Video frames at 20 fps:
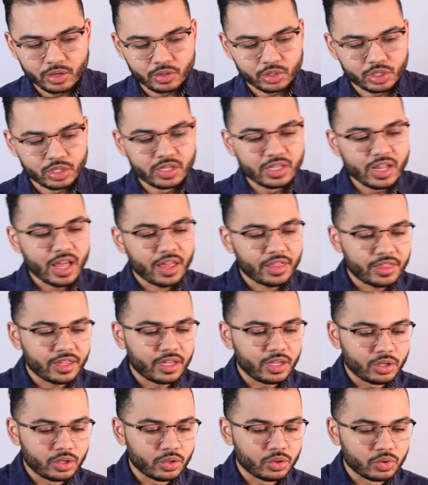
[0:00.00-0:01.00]
there's
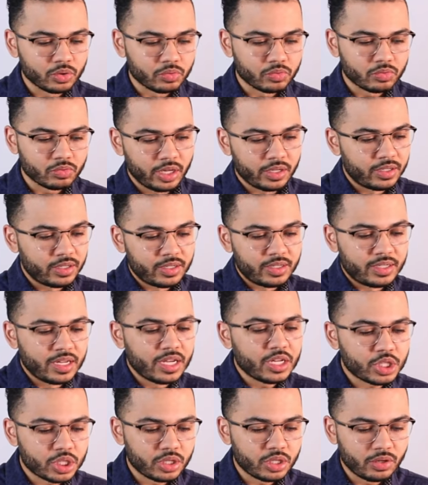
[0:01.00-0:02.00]
nothing
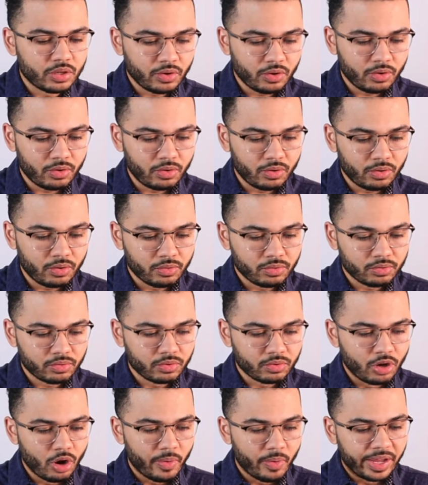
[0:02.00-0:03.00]
additional
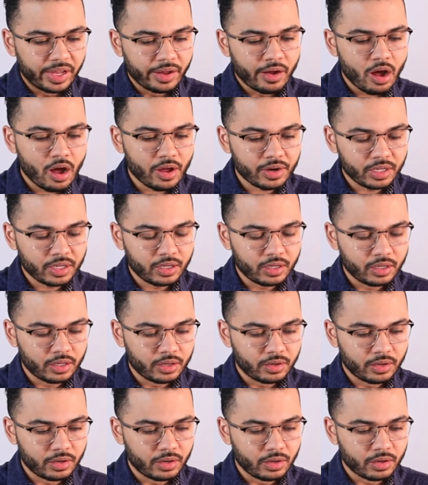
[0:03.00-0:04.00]
going on
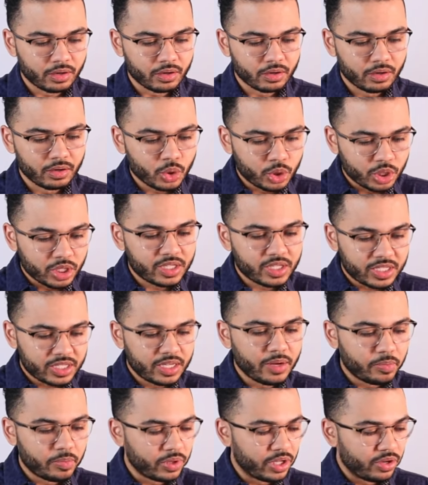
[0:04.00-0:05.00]
here, you're just
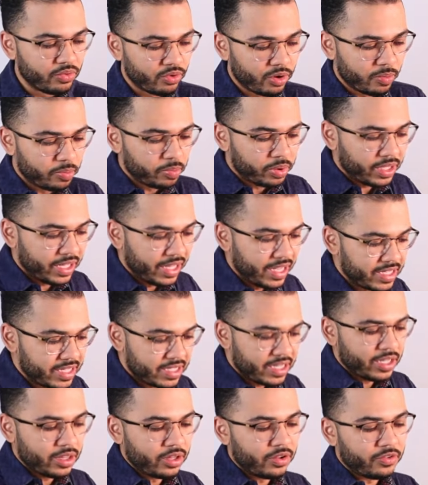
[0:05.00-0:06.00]
simply
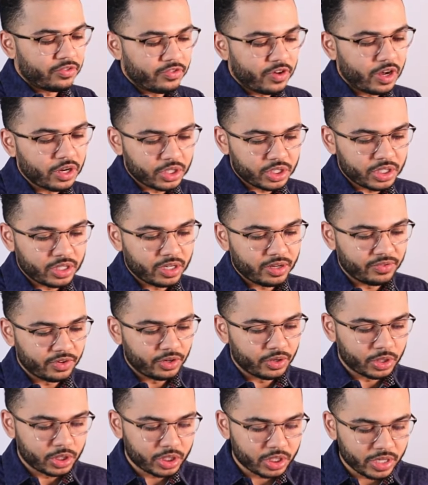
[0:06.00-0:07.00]
replacing the function of
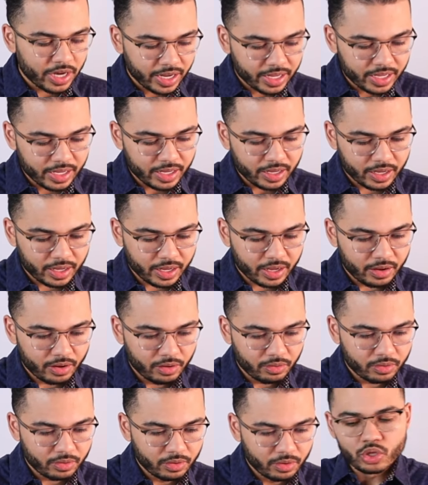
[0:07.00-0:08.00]
your checking
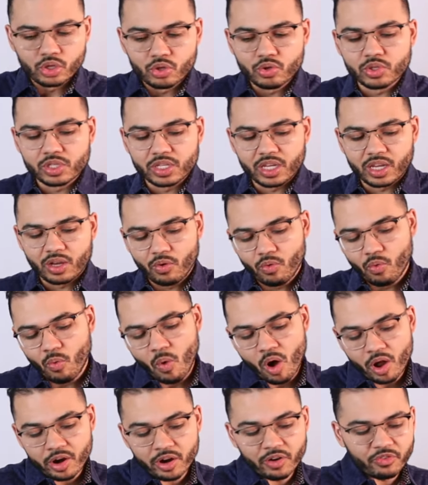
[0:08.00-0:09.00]
account using
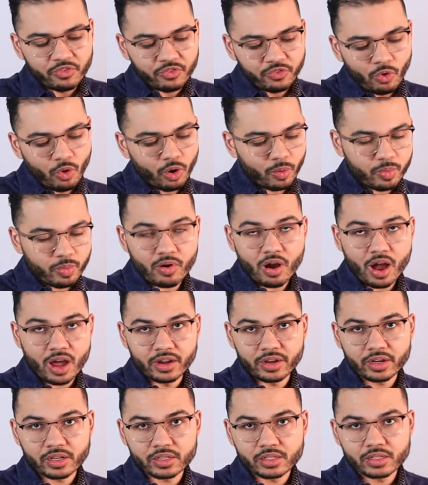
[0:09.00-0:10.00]
one of four
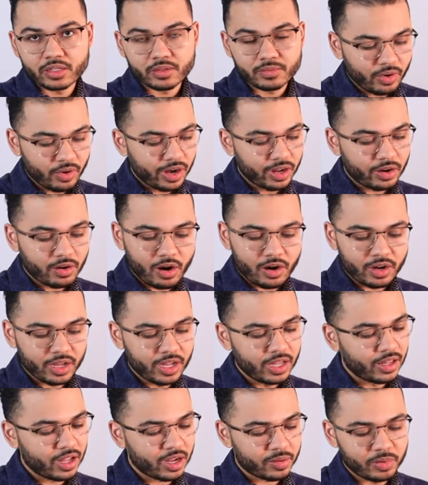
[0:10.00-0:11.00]
products credit card,
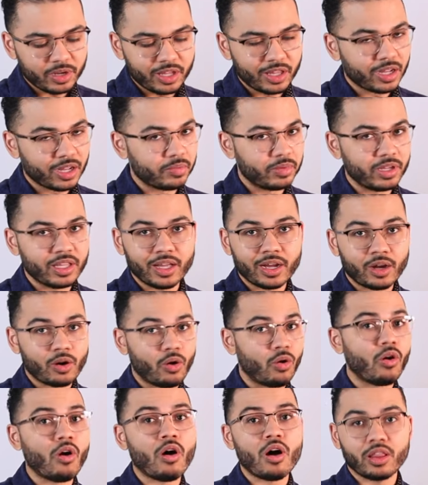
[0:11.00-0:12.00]
HELOC, PLOC, BLOC,
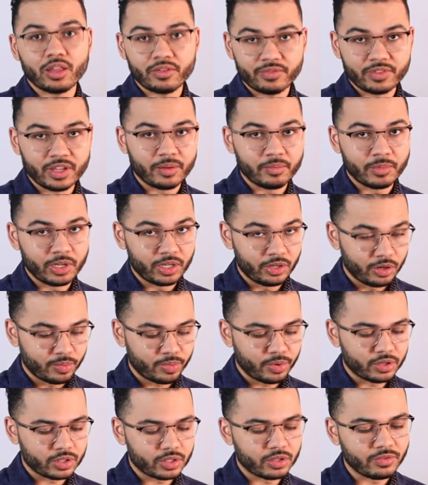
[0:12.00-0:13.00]
or all of them in your
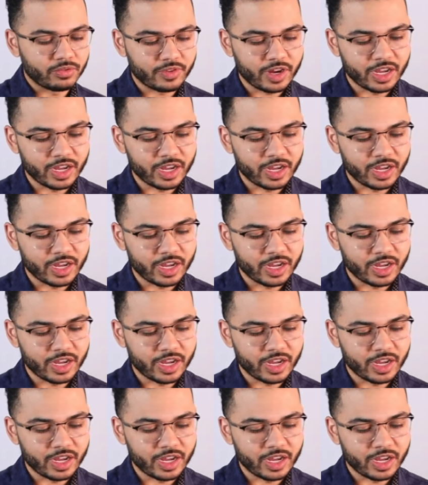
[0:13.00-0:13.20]
personal